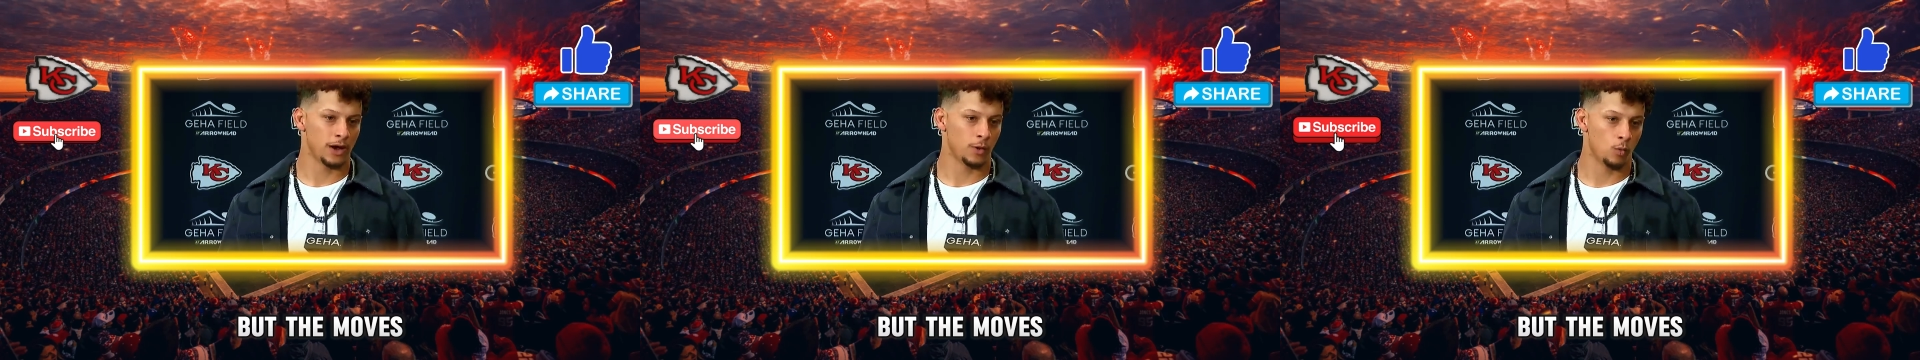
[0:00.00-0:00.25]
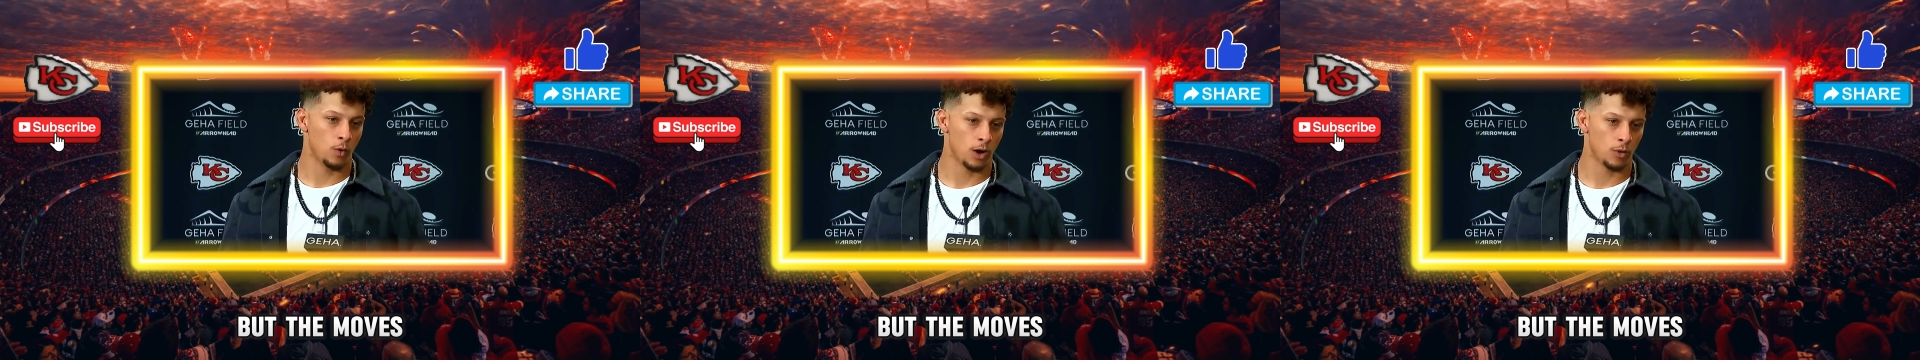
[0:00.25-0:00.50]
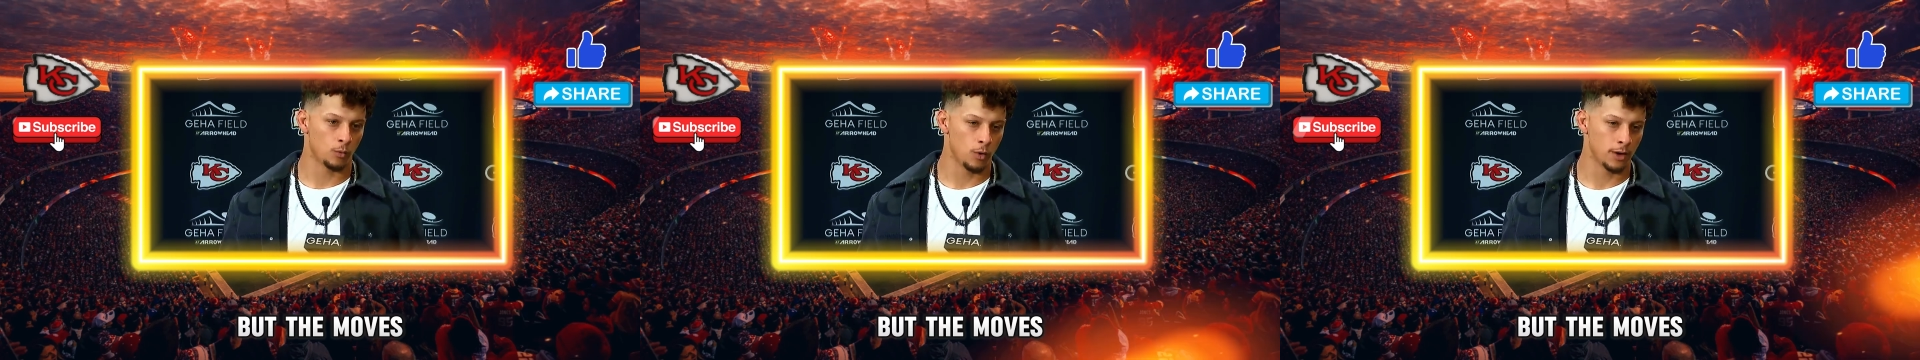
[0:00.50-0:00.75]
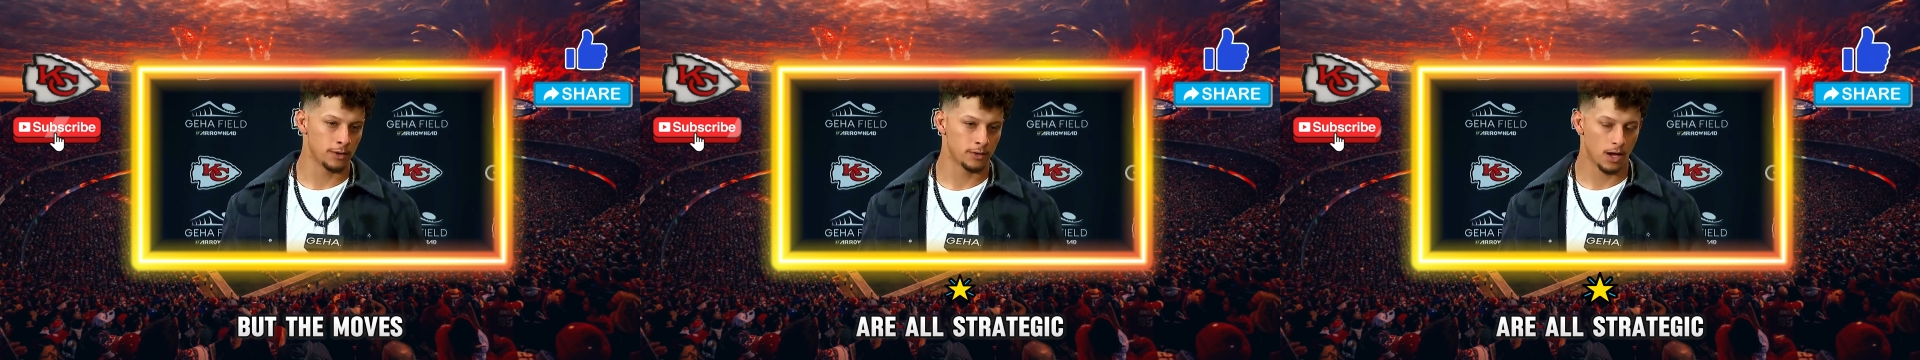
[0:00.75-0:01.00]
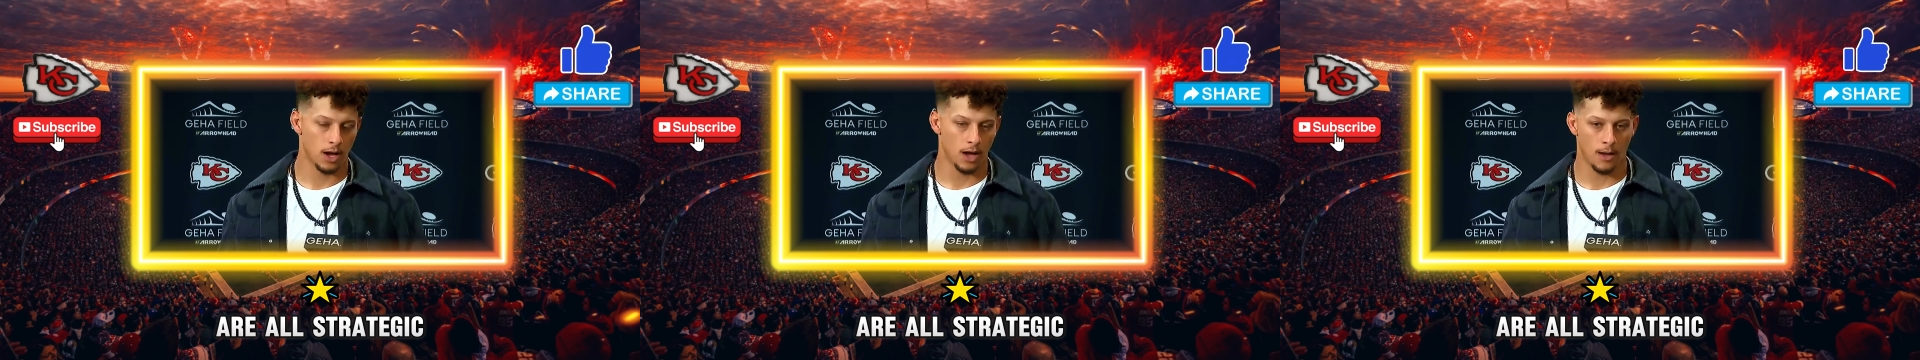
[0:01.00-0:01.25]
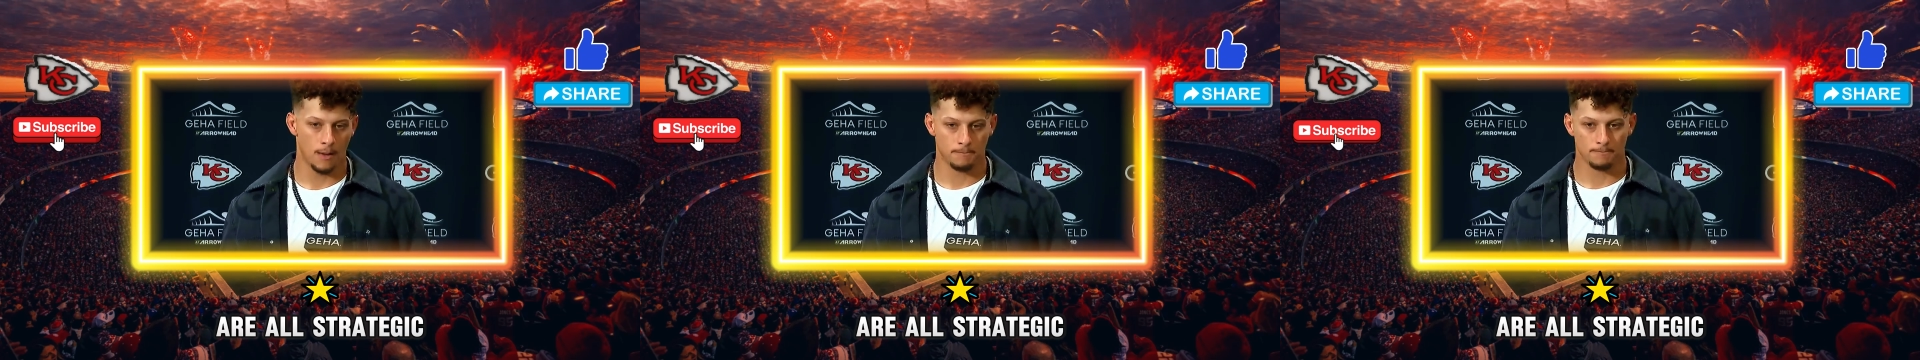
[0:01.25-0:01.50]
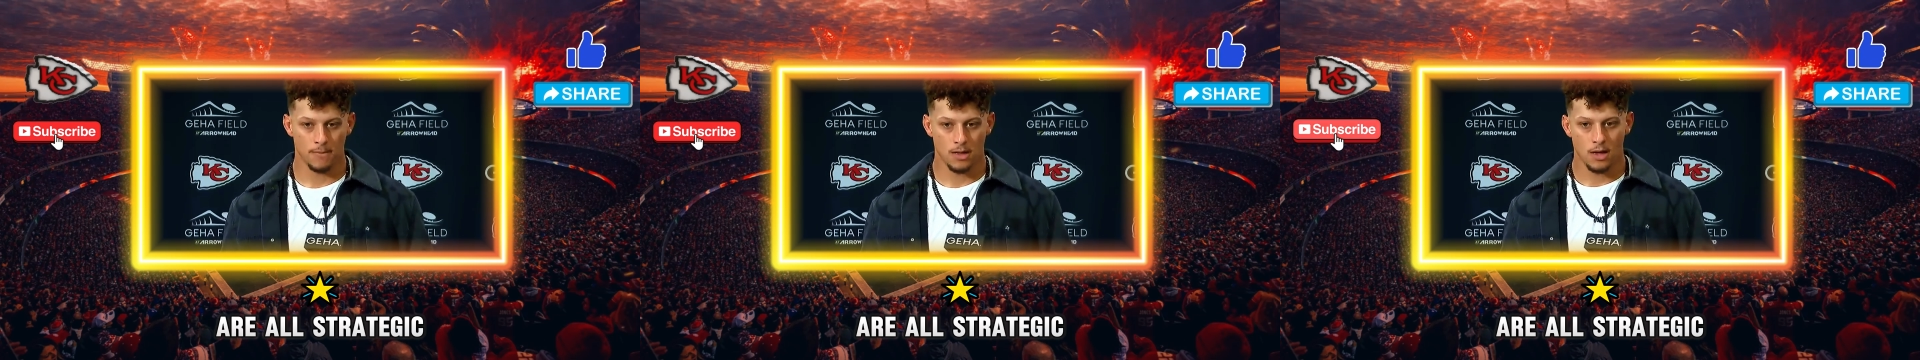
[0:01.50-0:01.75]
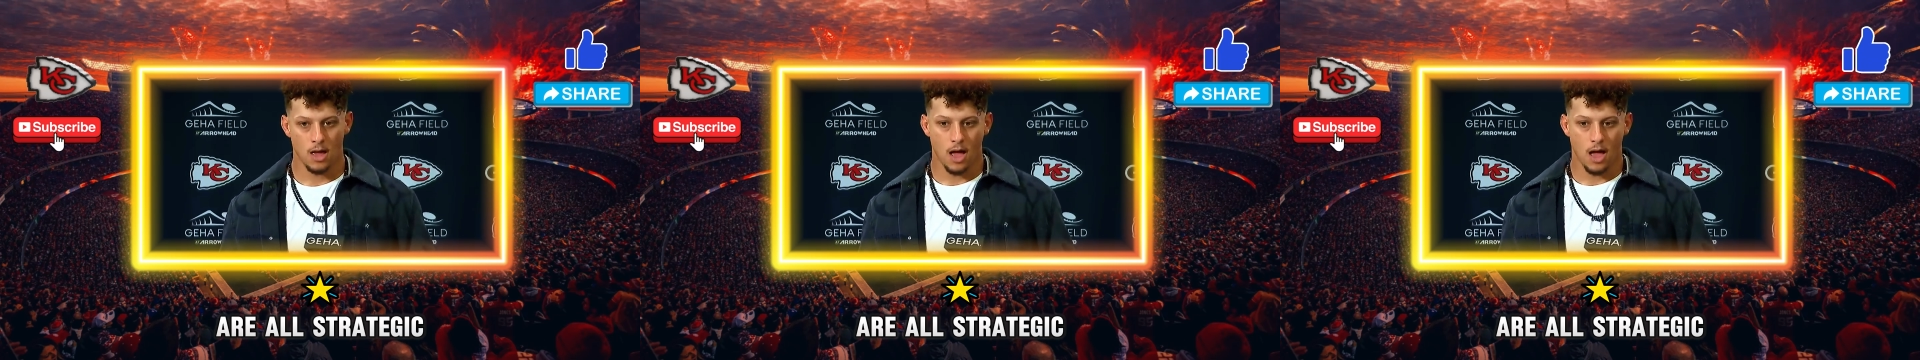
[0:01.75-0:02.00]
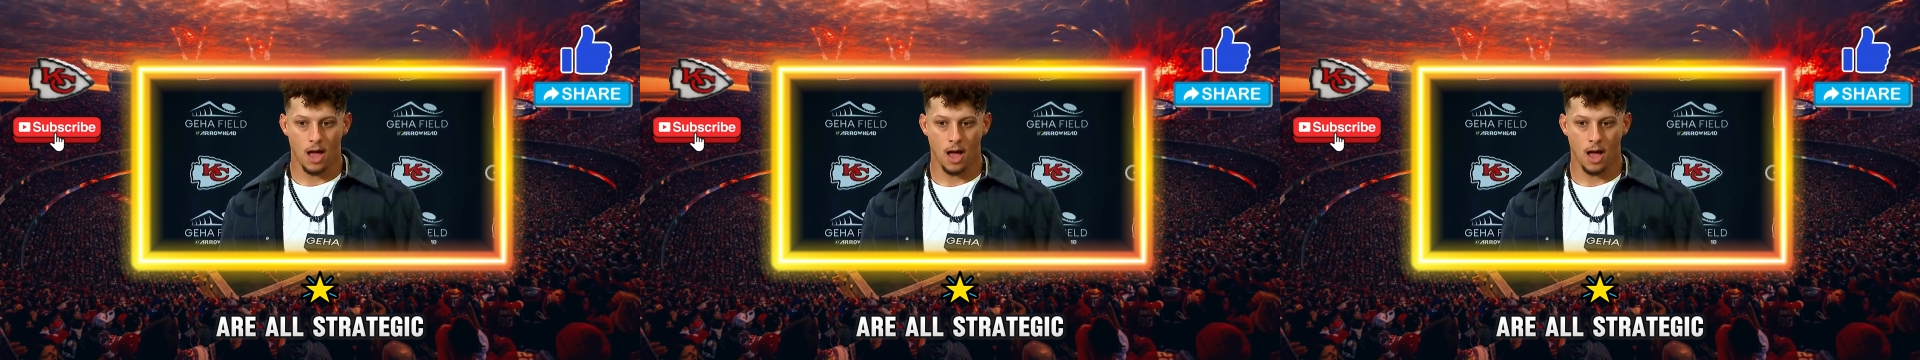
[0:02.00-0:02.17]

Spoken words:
but the moves are all strategic.